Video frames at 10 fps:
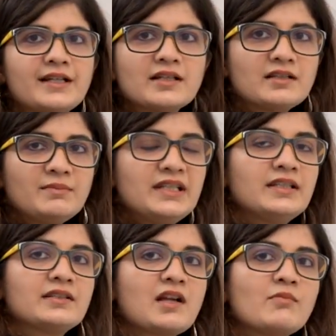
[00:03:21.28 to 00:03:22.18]
doesn't mean
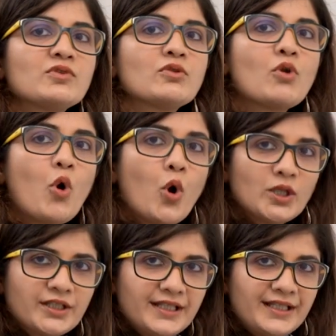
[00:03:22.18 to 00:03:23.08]
it comes on
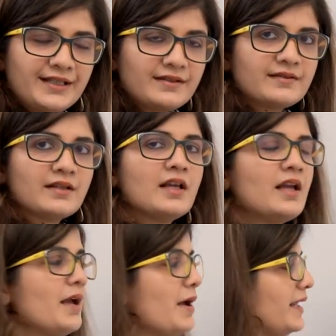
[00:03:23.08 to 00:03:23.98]
all the E's.
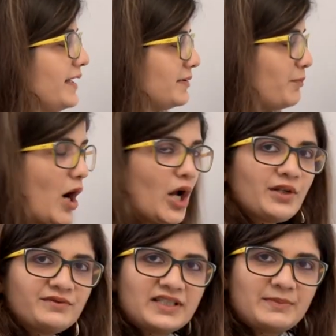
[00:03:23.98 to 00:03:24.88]
It's part
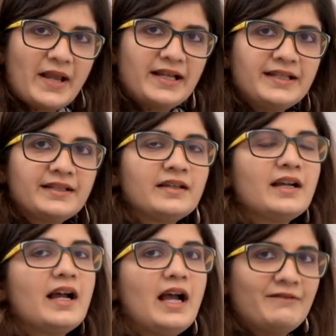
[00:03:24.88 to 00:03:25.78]
of the spelling.
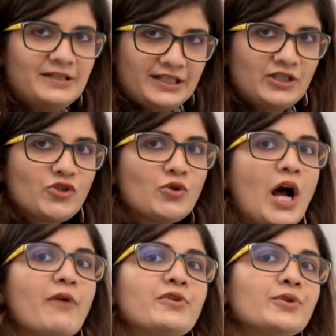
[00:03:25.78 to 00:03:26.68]
I will teach you
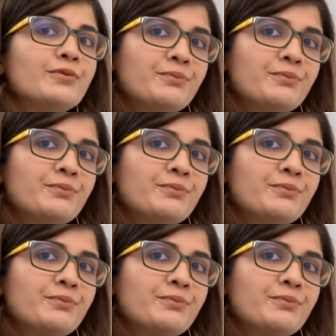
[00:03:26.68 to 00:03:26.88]
how to